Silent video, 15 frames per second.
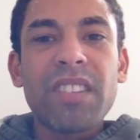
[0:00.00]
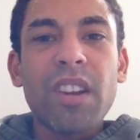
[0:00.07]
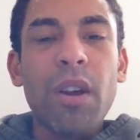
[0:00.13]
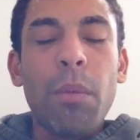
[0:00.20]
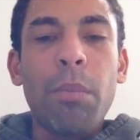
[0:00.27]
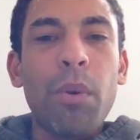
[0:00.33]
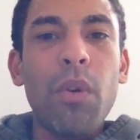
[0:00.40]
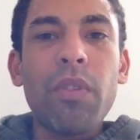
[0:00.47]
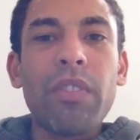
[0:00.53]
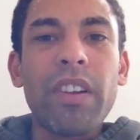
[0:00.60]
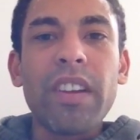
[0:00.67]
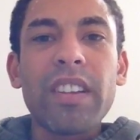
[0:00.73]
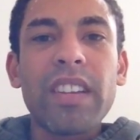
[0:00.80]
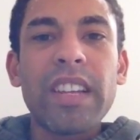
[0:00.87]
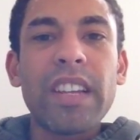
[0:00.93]
got bored of
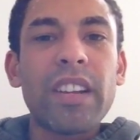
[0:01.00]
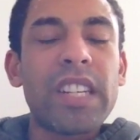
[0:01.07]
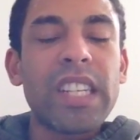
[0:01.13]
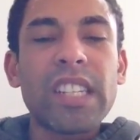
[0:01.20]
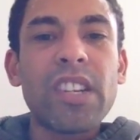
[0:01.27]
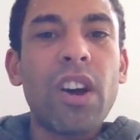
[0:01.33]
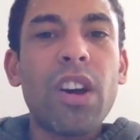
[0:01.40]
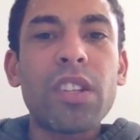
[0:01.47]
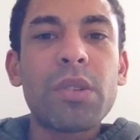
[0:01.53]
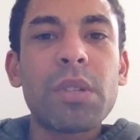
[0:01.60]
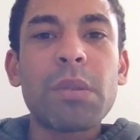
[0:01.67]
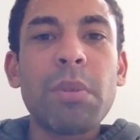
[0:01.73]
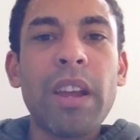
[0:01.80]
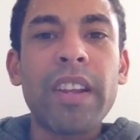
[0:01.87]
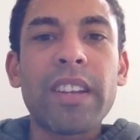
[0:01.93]
it. Yeah, it's hard to
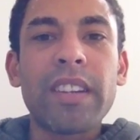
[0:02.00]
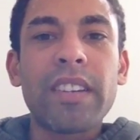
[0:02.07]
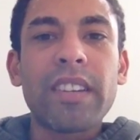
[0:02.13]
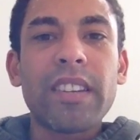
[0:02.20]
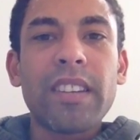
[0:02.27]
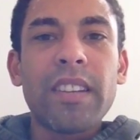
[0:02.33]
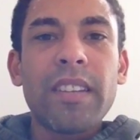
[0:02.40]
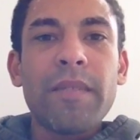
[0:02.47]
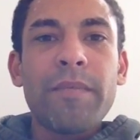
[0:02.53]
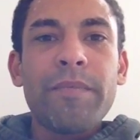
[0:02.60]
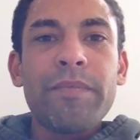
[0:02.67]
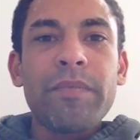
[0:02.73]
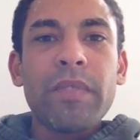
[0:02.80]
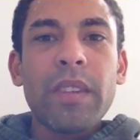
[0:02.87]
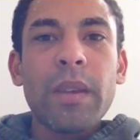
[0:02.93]
explain.
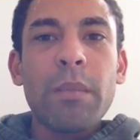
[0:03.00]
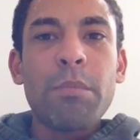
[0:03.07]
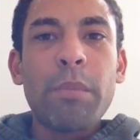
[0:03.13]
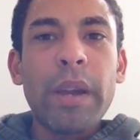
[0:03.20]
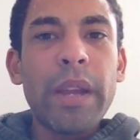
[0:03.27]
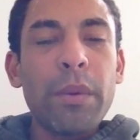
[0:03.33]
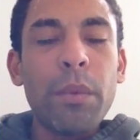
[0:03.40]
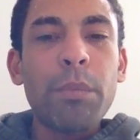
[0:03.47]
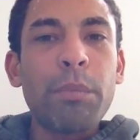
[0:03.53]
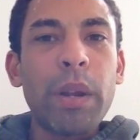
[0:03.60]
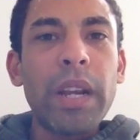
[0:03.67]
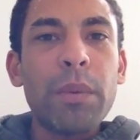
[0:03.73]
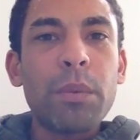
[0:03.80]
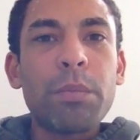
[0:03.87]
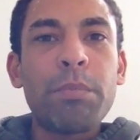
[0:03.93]

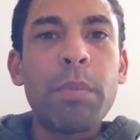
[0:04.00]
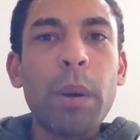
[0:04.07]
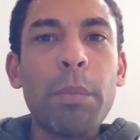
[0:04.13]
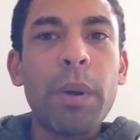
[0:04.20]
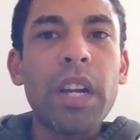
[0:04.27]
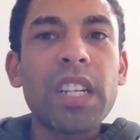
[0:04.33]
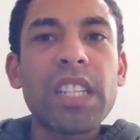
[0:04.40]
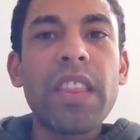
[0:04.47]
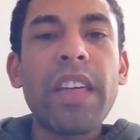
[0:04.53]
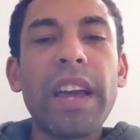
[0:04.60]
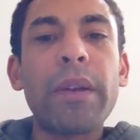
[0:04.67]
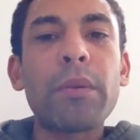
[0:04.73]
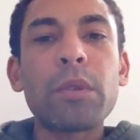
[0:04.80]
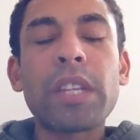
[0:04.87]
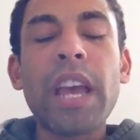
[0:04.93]
But because of
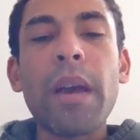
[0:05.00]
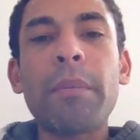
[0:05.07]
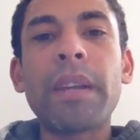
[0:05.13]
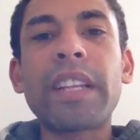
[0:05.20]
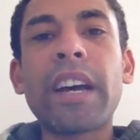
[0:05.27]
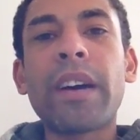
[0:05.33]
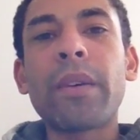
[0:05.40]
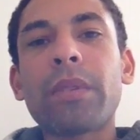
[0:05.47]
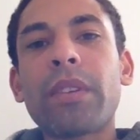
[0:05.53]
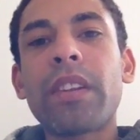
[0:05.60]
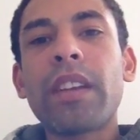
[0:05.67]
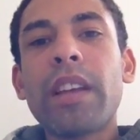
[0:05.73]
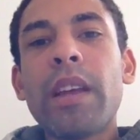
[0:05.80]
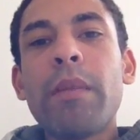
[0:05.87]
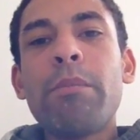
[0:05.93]
that, it was getting me down.
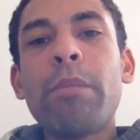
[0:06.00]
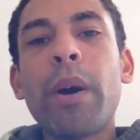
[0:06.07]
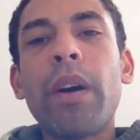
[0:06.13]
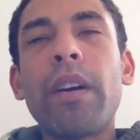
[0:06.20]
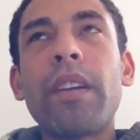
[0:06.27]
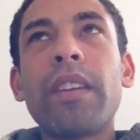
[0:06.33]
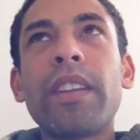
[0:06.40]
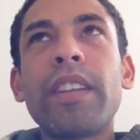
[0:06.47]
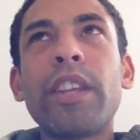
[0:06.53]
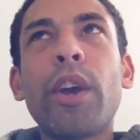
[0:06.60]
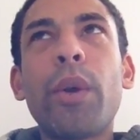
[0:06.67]
But the